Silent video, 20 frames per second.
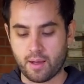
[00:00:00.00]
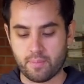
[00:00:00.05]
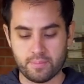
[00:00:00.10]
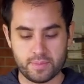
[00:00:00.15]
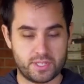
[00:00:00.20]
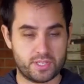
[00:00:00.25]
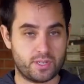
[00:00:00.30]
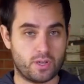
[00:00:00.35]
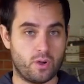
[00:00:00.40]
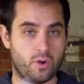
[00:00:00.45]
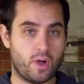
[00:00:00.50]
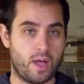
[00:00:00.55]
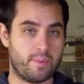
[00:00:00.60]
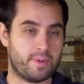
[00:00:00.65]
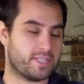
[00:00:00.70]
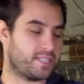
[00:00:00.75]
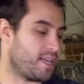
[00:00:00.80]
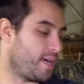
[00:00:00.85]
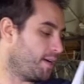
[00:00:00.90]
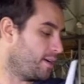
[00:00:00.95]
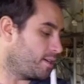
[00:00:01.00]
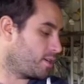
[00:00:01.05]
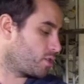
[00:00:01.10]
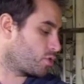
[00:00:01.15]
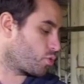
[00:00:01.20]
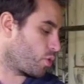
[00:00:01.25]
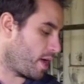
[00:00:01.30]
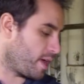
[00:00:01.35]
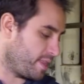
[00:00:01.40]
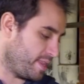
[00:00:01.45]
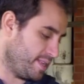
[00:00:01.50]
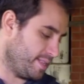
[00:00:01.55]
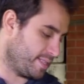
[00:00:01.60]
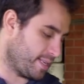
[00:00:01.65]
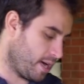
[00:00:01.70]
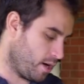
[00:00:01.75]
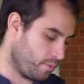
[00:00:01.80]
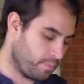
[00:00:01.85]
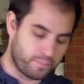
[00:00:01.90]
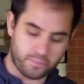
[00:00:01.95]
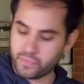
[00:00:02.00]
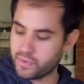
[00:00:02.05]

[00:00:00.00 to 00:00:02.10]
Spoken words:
So I'm excited to try these out.